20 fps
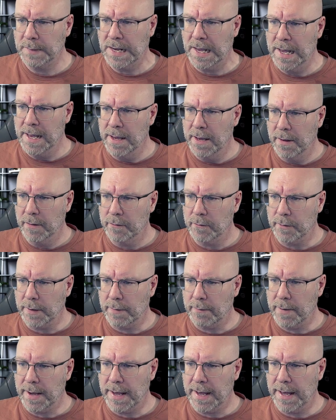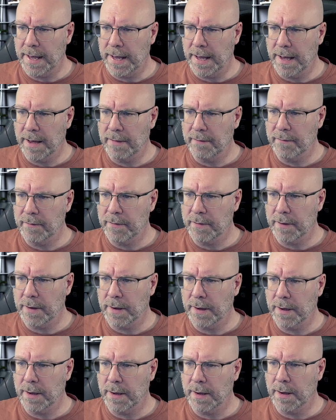So now I have
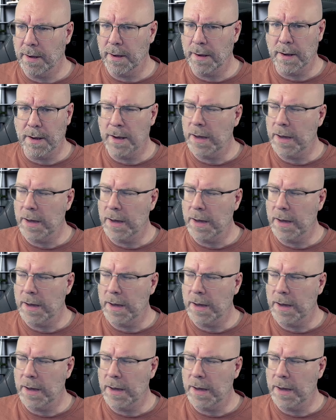a